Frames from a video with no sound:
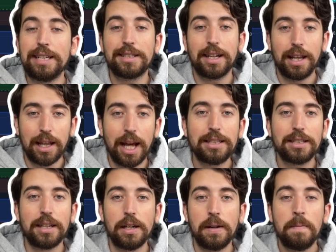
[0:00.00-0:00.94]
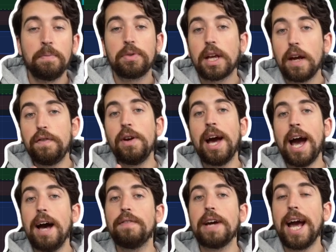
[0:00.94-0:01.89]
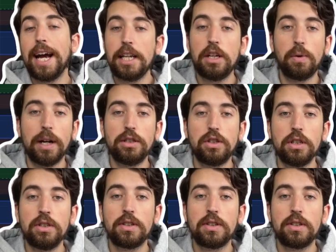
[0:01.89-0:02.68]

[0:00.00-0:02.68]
lesson. If you have any questions